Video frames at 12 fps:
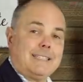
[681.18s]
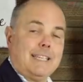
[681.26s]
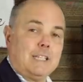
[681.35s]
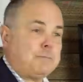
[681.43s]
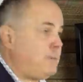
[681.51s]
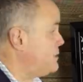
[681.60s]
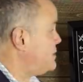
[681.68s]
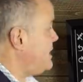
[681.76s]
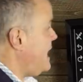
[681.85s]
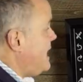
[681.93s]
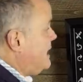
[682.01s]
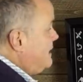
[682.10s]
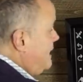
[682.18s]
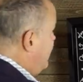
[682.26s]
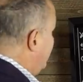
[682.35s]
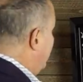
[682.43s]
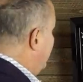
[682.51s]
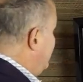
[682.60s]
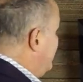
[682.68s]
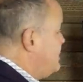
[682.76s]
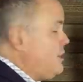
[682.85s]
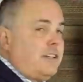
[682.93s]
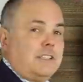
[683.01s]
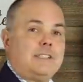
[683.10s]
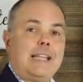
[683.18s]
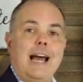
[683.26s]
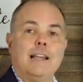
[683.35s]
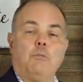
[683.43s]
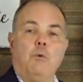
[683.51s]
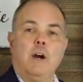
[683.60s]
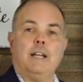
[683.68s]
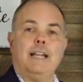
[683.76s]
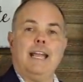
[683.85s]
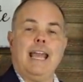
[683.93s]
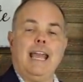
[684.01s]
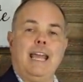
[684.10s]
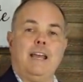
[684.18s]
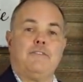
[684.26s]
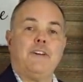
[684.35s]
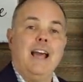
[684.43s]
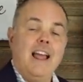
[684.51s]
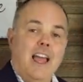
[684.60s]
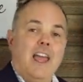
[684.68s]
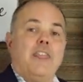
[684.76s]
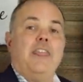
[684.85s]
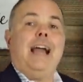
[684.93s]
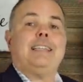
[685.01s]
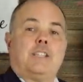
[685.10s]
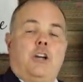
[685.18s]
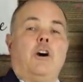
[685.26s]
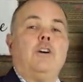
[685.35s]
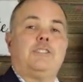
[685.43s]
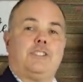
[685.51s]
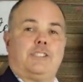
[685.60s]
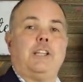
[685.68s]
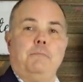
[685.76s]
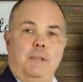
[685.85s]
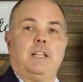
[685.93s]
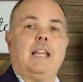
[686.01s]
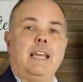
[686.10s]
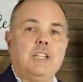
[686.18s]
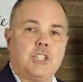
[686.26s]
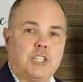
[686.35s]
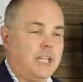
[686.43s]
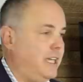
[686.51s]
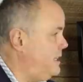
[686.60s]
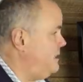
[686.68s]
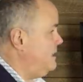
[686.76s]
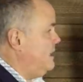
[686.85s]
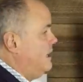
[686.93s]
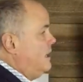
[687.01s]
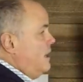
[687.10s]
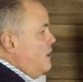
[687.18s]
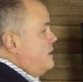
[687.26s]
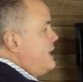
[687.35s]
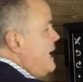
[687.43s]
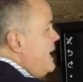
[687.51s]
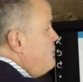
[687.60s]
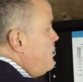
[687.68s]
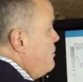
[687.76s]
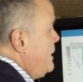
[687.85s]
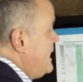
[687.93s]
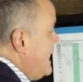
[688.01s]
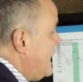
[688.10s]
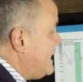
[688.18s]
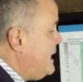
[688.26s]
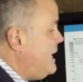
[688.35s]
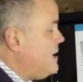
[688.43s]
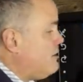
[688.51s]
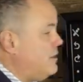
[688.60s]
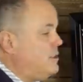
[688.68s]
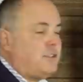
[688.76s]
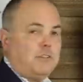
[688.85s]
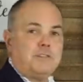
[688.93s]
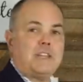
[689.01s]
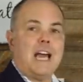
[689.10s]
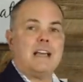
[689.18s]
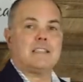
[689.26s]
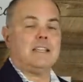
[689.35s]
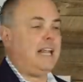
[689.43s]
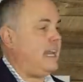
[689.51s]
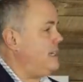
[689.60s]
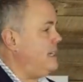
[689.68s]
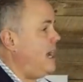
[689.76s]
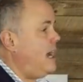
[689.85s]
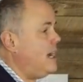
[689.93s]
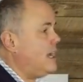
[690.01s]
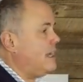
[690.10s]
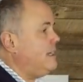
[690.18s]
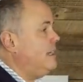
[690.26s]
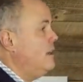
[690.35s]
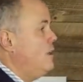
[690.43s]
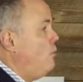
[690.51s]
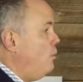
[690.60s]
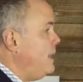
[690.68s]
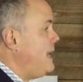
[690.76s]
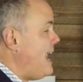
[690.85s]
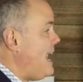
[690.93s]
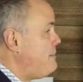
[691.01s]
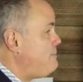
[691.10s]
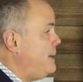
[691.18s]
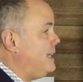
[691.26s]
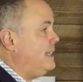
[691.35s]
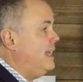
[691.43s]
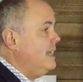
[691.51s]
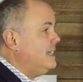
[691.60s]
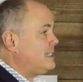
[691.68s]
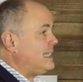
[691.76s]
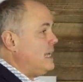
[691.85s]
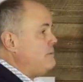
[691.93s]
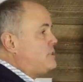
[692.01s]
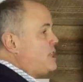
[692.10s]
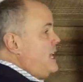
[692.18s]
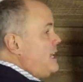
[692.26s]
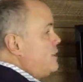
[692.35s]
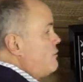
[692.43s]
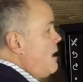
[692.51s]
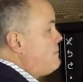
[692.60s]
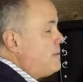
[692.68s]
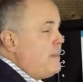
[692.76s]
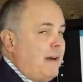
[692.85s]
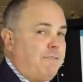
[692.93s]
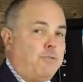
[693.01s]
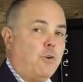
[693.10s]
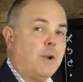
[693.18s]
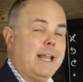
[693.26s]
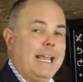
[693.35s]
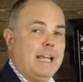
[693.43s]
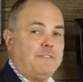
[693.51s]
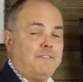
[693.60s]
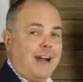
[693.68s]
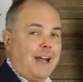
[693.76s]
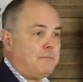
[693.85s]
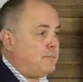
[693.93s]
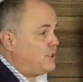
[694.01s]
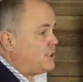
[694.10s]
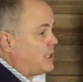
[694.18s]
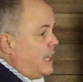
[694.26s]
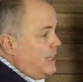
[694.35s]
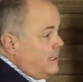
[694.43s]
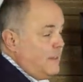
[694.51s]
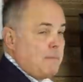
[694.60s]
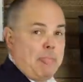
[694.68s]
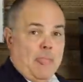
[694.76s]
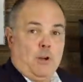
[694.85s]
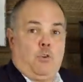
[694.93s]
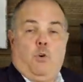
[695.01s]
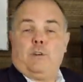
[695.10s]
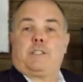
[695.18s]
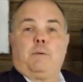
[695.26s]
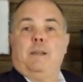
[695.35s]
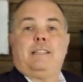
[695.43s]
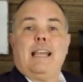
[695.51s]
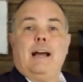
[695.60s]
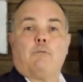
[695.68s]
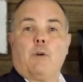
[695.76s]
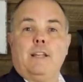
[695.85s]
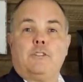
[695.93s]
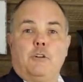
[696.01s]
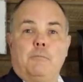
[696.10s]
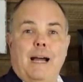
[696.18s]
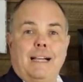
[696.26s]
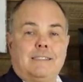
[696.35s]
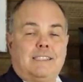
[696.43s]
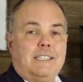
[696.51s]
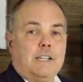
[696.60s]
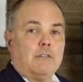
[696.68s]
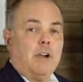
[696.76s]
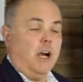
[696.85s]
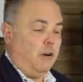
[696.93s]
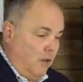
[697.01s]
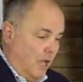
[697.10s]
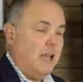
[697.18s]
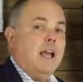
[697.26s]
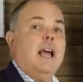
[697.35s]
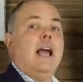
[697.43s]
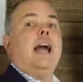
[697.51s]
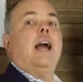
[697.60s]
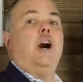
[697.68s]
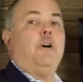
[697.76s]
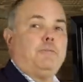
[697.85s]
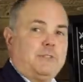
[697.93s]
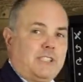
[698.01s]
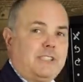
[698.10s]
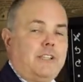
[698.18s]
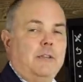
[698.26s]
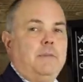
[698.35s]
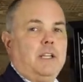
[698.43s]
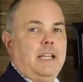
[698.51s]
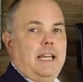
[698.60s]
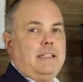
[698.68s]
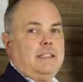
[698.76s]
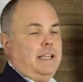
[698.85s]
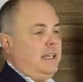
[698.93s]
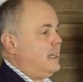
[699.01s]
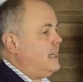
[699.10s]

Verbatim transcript: six percent, and they took us down to one and a half. That's called stimulation, okay? When we got it here in two thousand eight, nine, what happened? Same thing, they're up about four and a half, five percent. Of course, it went down right to about zero, helped stimulate the